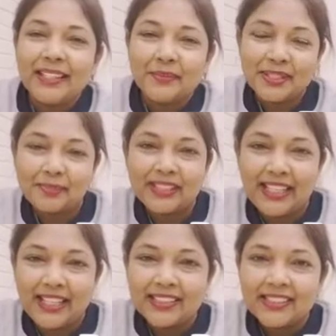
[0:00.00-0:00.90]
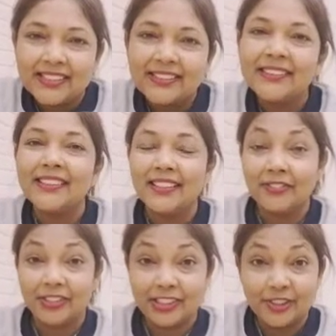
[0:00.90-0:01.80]
name is Miss Angela. If
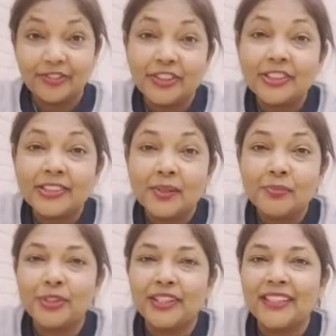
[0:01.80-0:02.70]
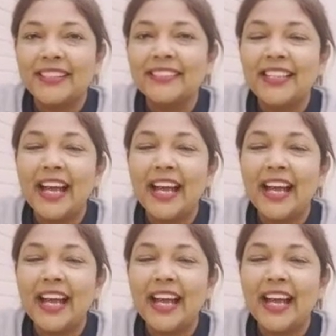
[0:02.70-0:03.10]
it's your first time joining us,